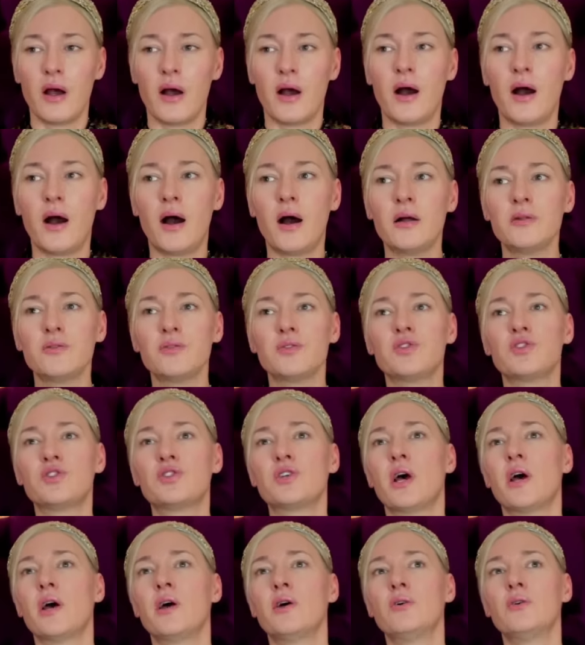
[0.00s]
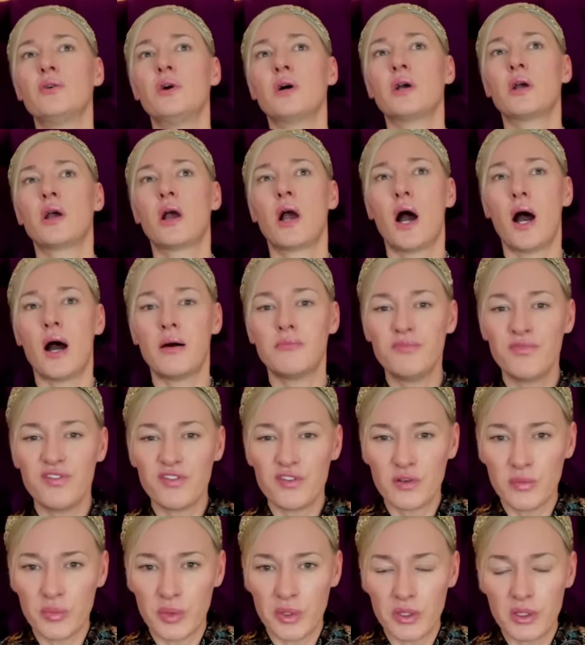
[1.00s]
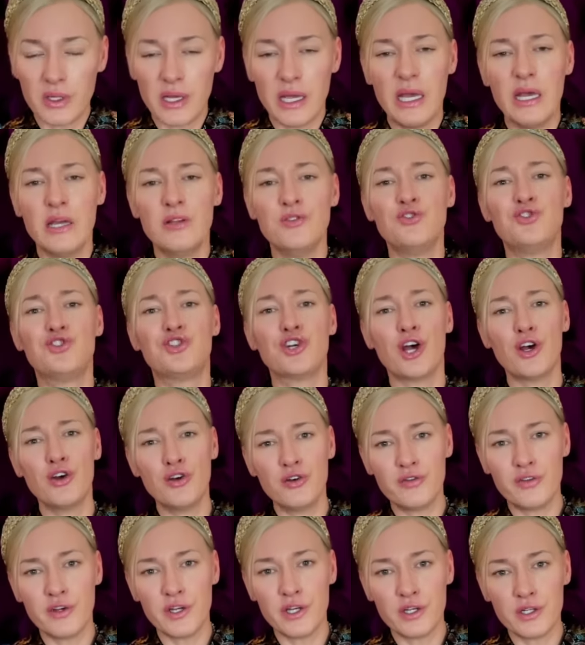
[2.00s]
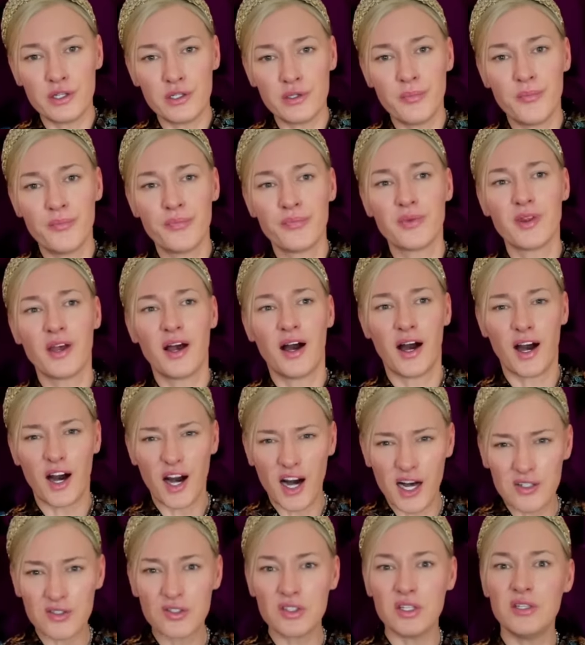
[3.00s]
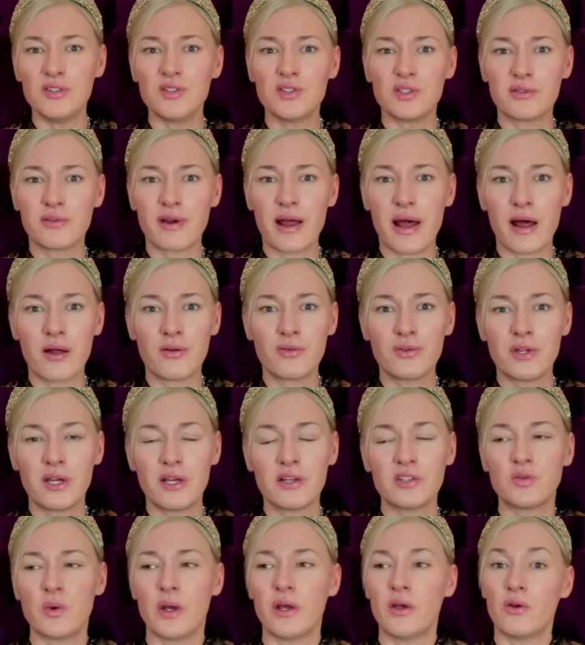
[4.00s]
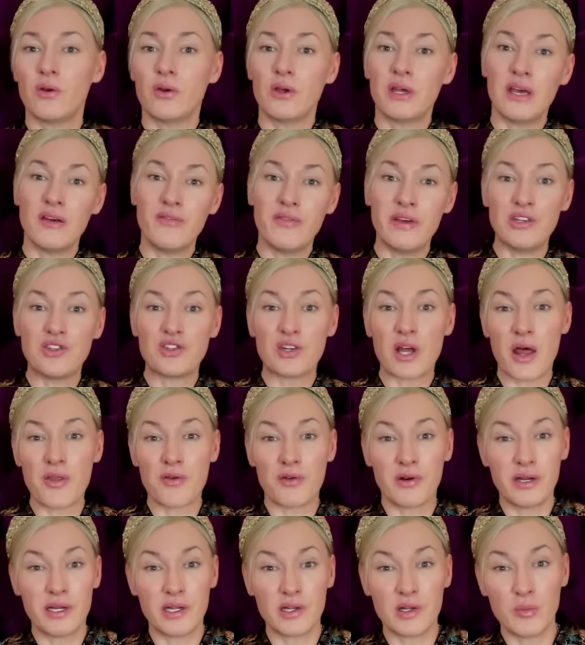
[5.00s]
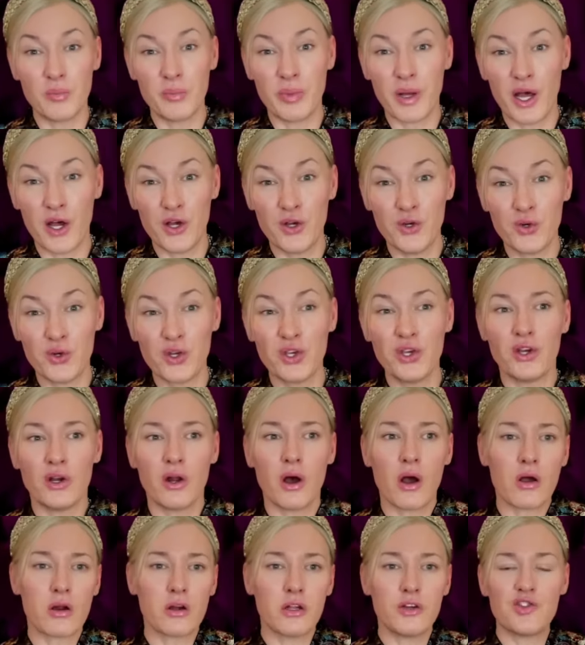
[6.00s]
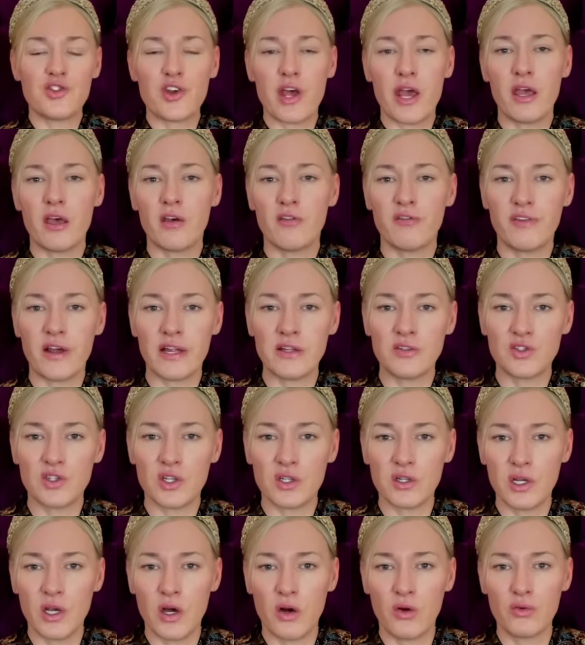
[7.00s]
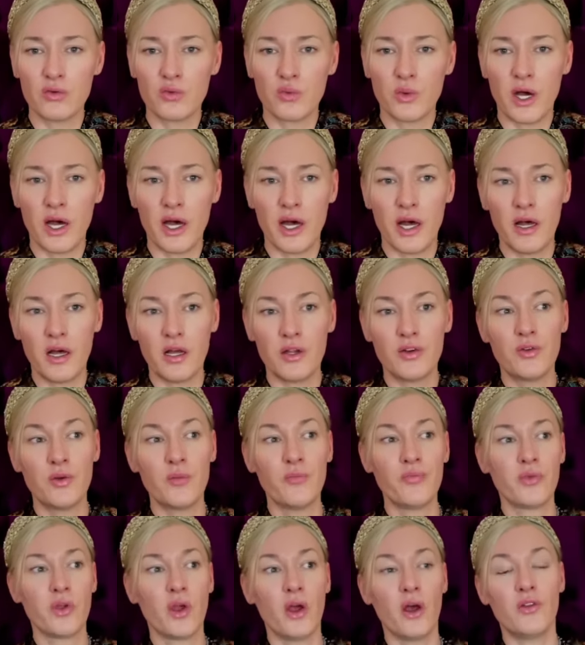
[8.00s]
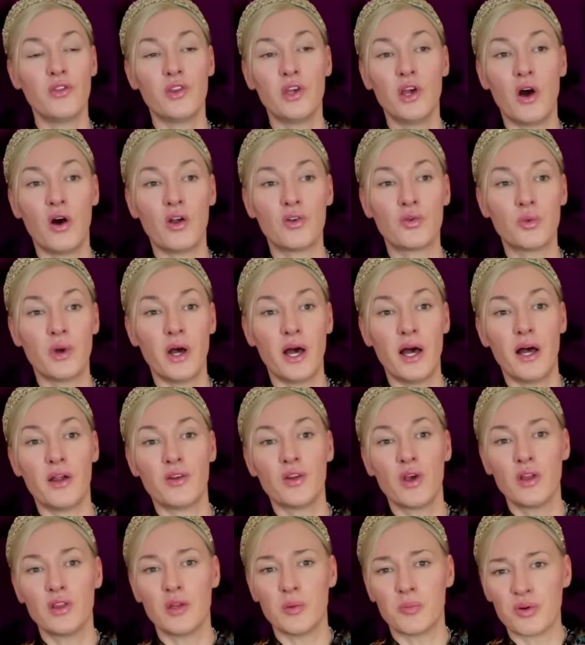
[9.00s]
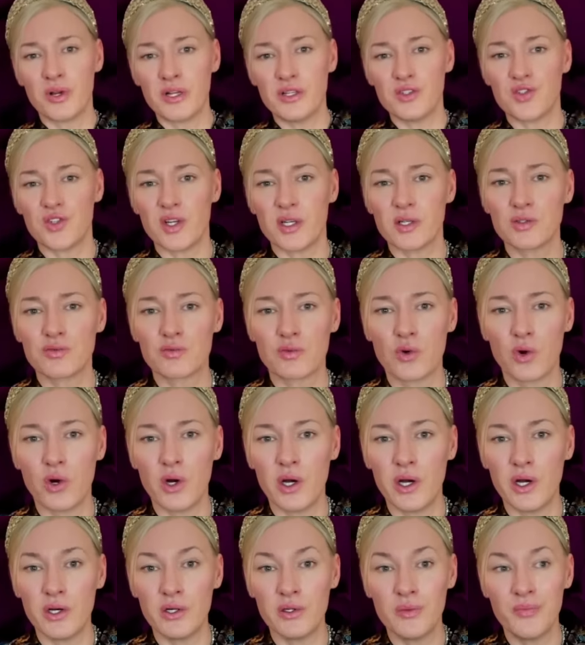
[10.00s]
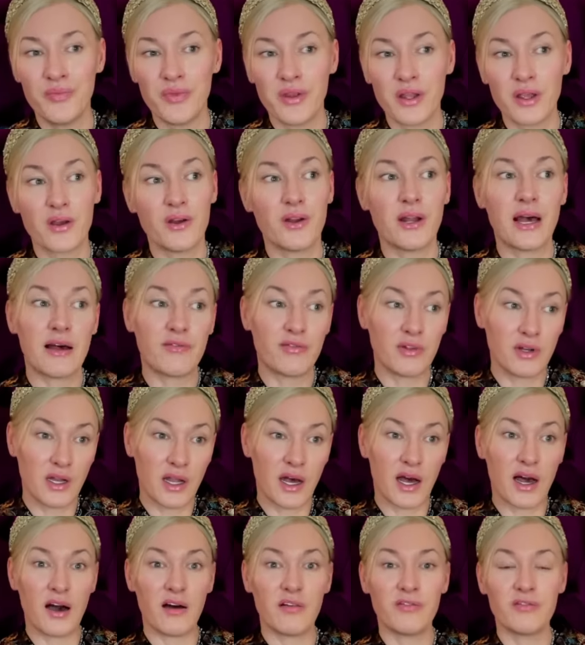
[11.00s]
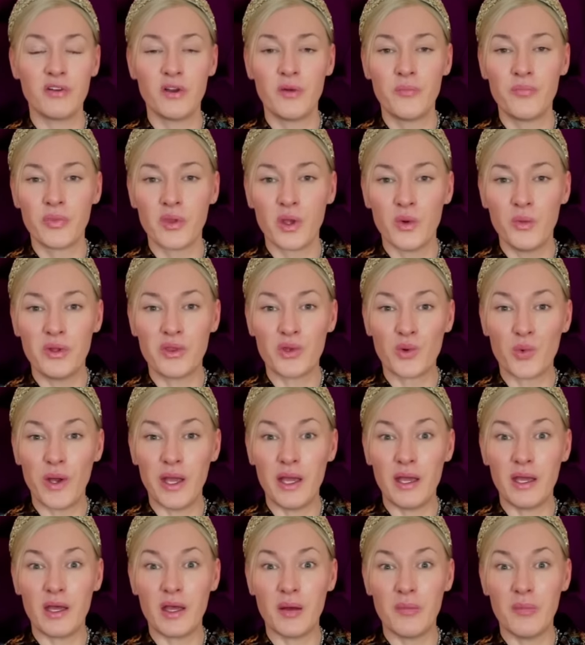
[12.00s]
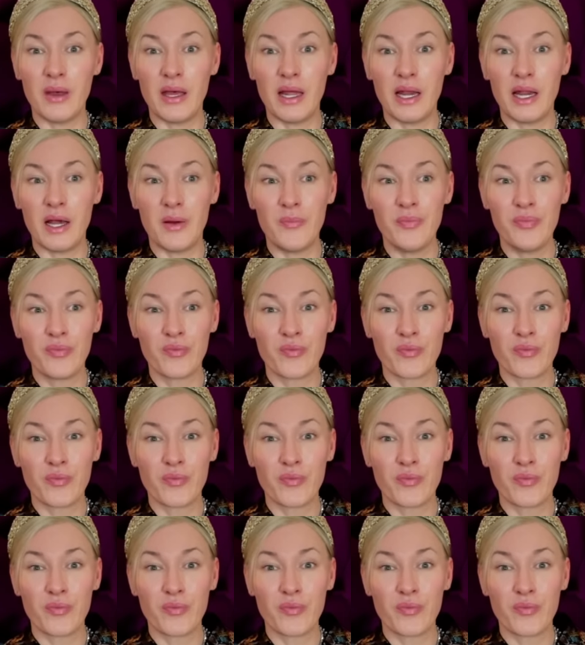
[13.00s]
aren't so comfortable in jovial, hearty surroundings where you can give each other a little poke. You're not going to take offence at the old word, at the odd word. The Princess Royal can have a laugh with Queen Camilla